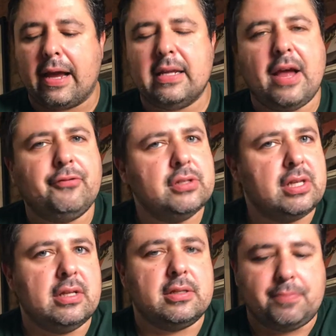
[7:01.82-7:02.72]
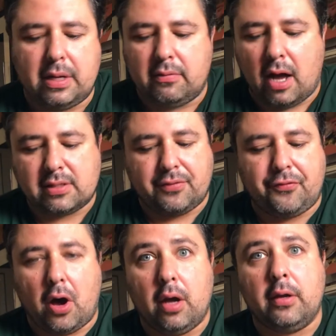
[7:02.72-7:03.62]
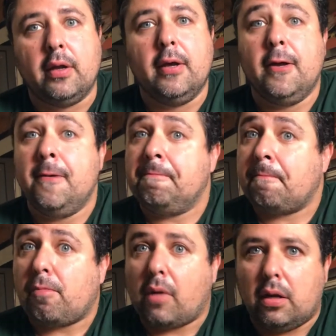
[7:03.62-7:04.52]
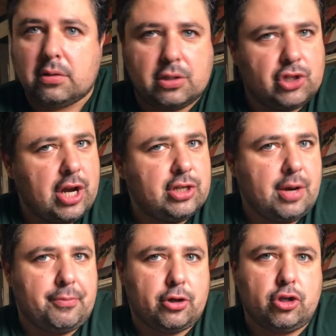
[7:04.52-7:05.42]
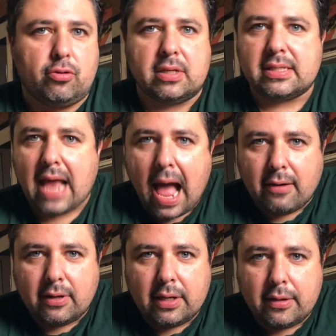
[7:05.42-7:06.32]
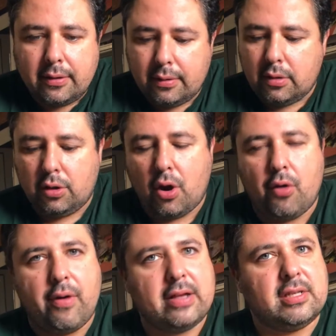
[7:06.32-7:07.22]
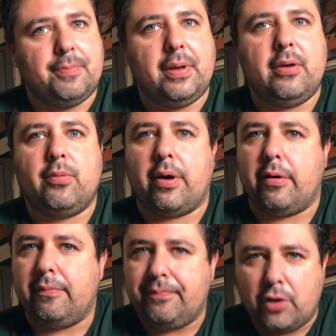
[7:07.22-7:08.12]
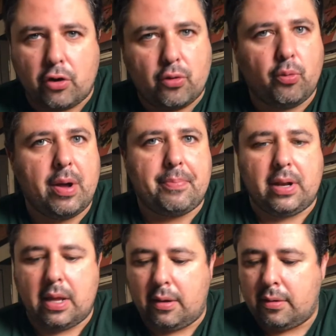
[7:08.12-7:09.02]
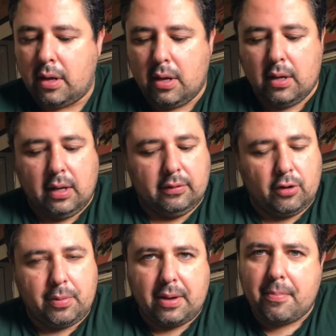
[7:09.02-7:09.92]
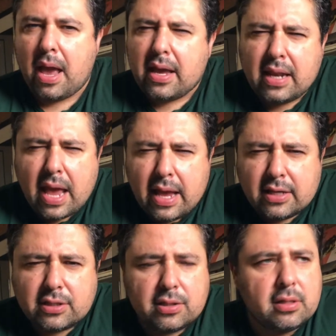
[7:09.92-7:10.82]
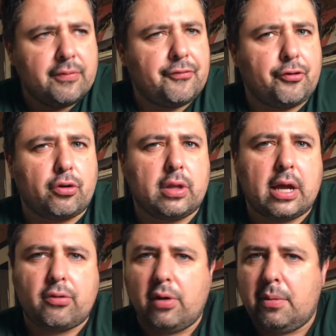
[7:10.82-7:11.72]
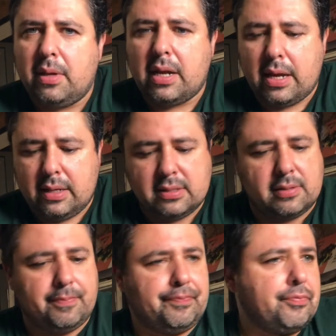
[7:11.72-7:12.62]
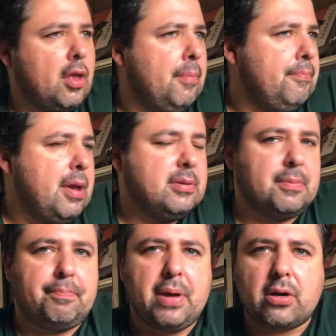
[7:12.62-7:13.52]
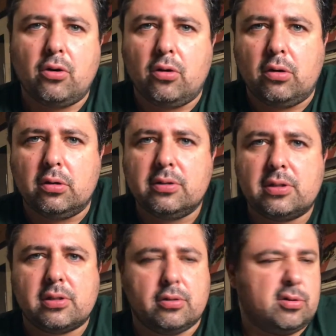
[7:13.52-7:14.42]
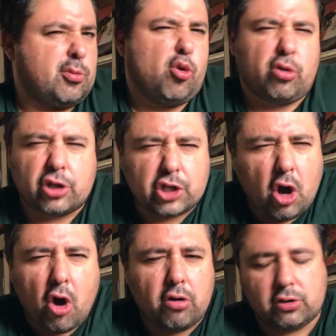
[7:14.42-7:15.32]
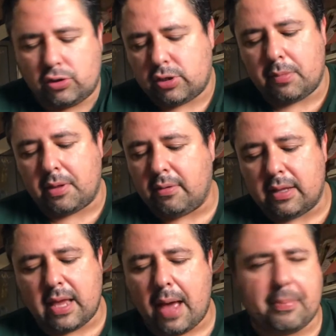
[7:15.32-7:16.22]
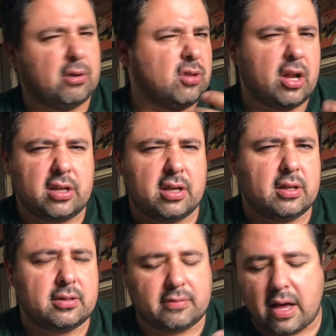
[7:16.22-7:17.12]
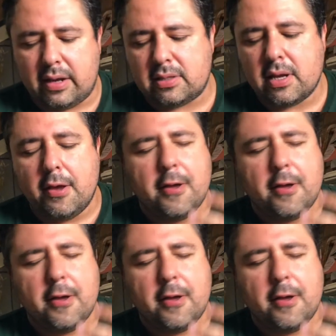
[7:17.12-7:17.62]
can definitely see this being lots of fun to change up your tuna salad, recipe where, you're whipping in a little bit of mayonnaise for that creaminess, and maybe some pickles, or some cornichons or something like that, pickled onions, lettuce.